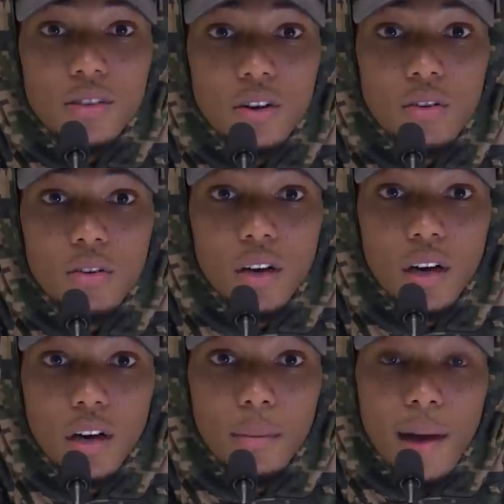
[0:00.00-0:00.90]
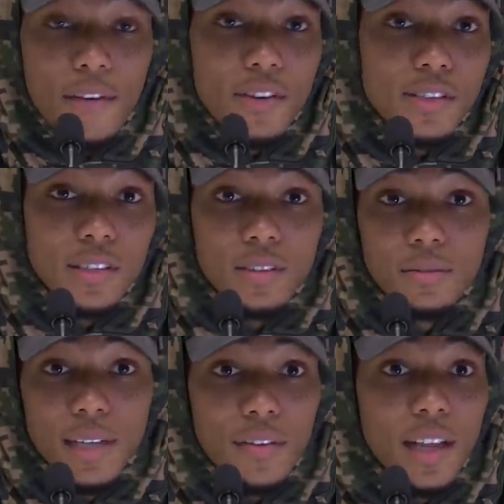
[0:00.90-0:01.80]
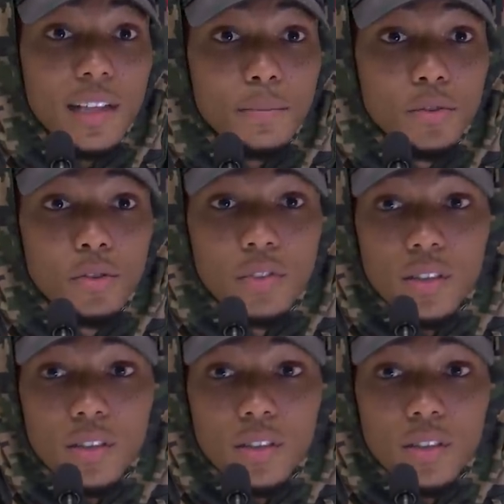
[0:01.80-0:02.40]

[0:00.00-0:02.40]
So um, obviously we have a lot to prove,